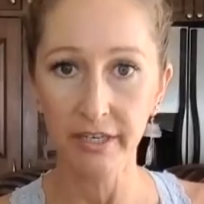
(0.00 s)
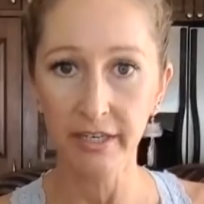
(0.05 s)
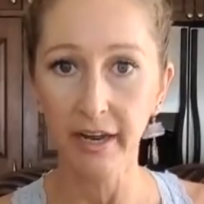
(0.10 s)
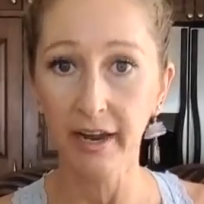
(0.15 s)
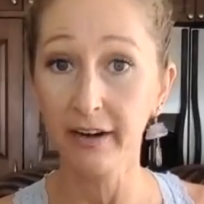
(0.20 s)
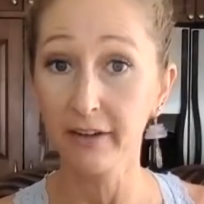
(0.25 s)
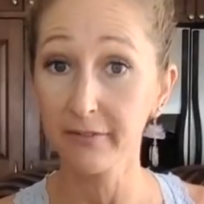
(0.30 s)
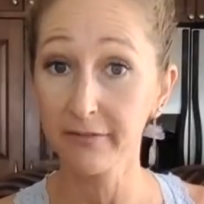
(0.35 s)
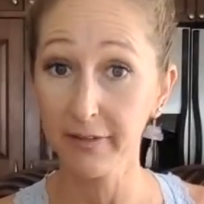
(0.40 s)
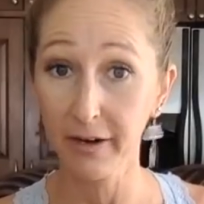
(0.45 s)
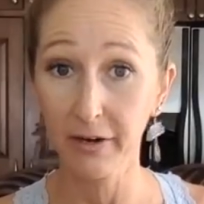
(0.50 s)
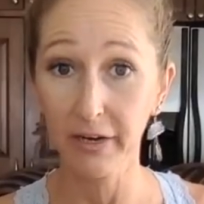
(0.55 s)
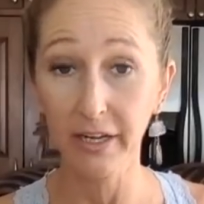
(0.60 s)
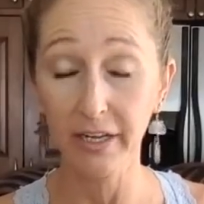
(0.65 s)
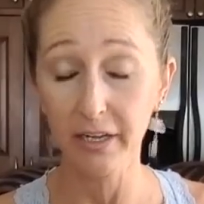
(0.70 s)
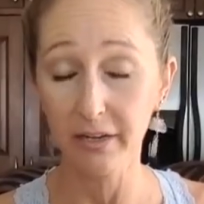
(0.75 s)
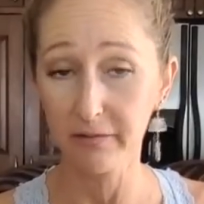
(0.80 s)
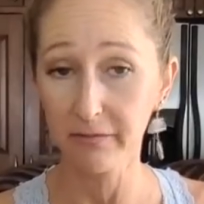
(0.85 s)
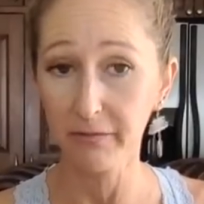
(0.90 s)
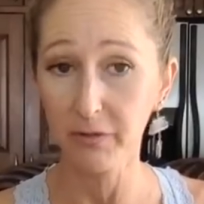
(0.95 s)
and a very
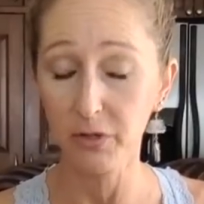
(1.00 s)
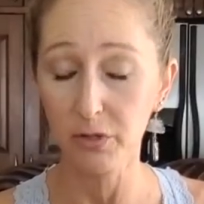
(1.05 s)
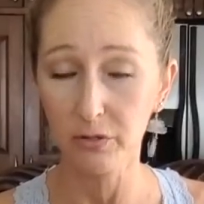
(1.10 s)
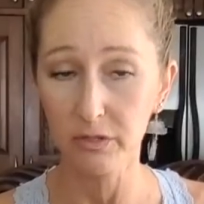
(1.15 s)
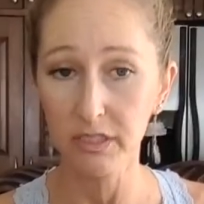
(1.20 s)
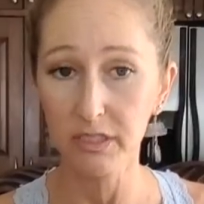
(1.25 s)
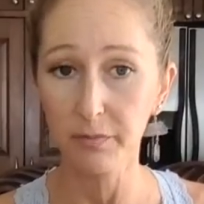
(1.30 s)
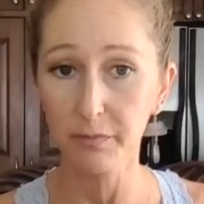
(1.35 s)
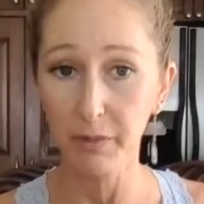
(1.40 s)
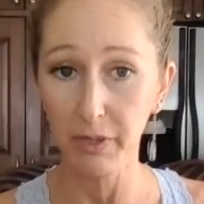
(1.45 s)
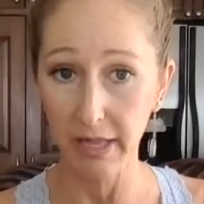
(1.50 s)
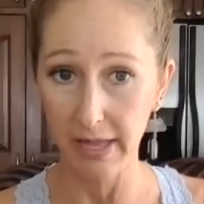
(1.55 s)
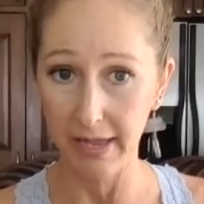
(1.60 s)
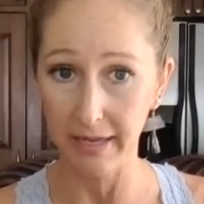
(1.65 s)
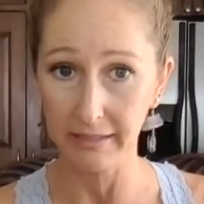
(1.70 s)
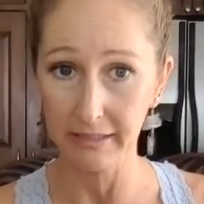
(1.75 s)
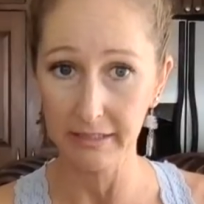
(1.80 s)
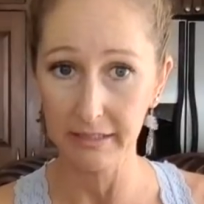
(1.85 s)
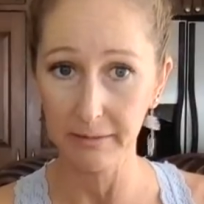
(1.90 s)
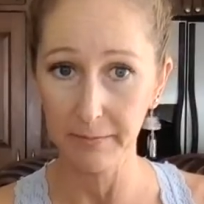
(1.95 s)
confused
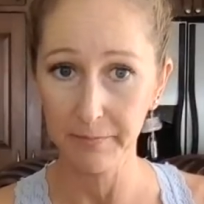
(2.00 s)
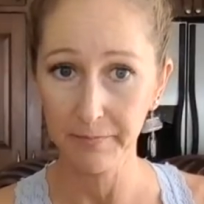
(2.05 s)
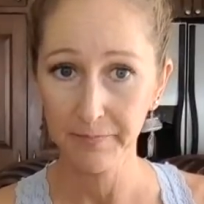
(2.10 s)
place.